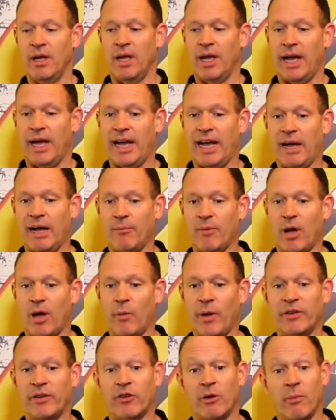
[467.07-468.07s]
I
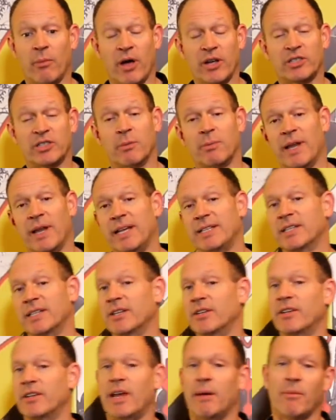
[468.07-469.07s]
went through most of the places that could
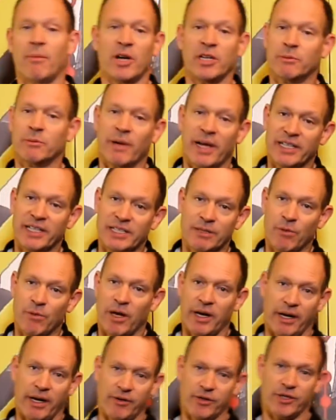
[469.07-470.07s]
do that, most places weren't
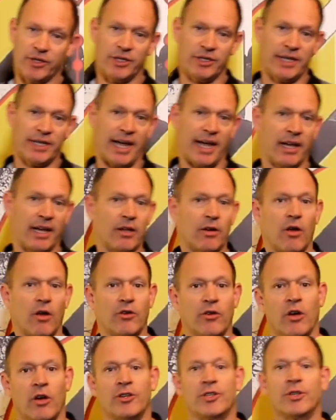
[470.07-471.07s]
interested in taking it on.
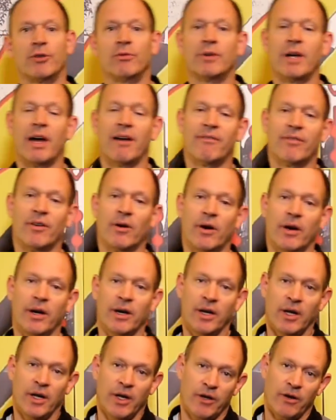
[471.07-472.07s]
Not tooled up for it,
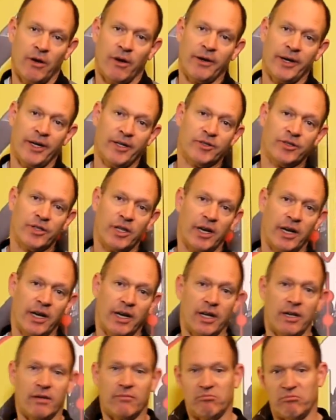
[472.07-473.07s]
not interested in
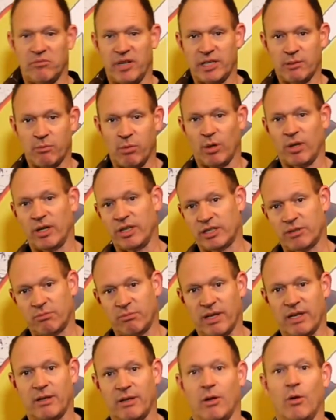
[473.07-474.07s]
it, its bullets,
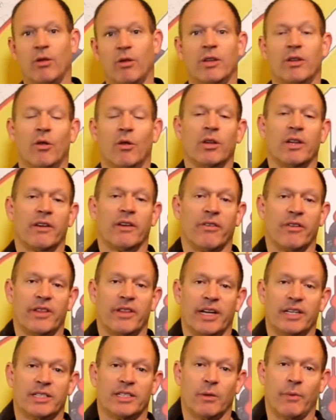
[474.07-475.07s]
all the different
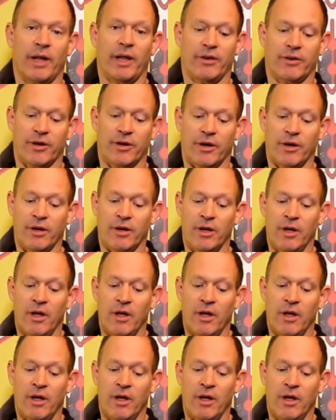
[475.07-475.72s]
things that went through.